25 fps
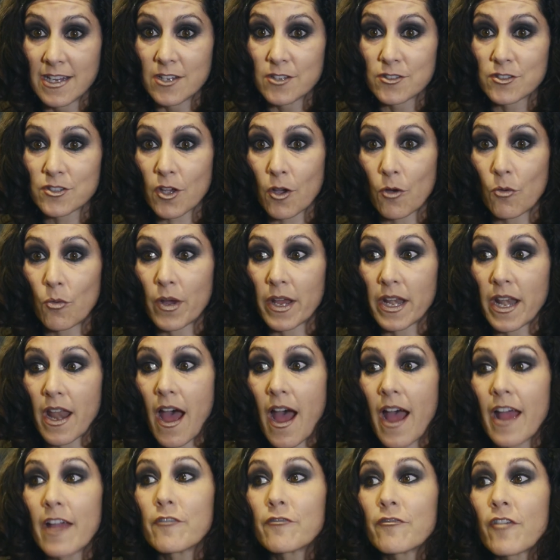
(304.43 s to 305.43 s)
So when
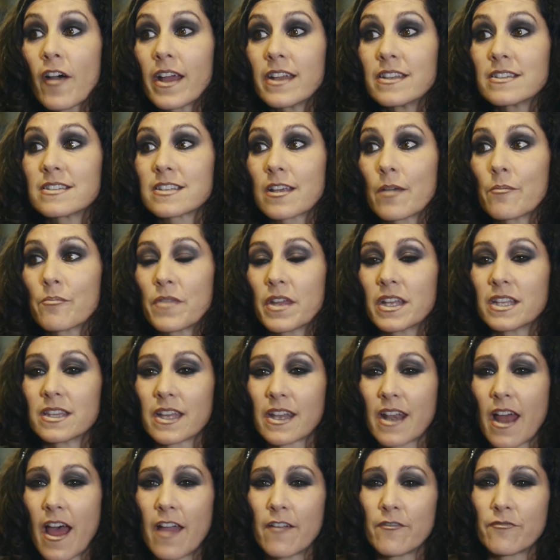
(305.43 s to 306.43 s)
I find something
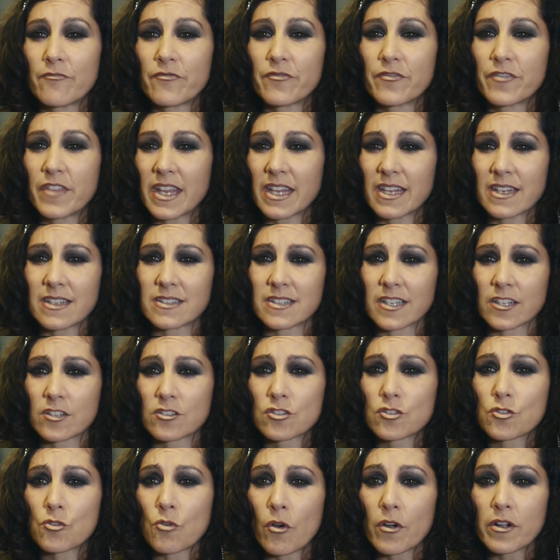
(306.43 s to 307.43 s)
that I think is
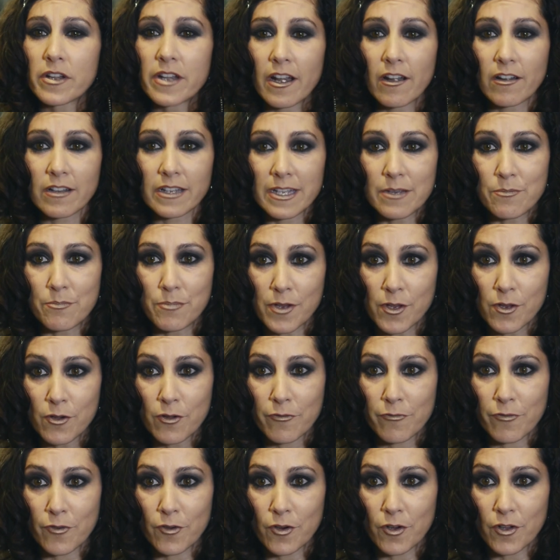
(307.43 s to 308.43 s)
extraordinarily
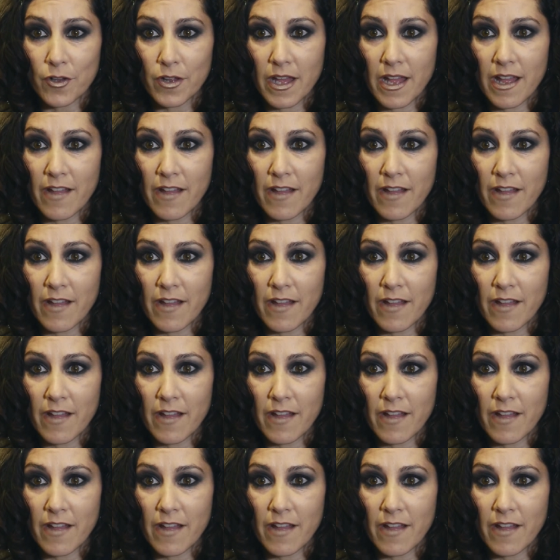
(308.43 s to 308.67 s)
beautiful,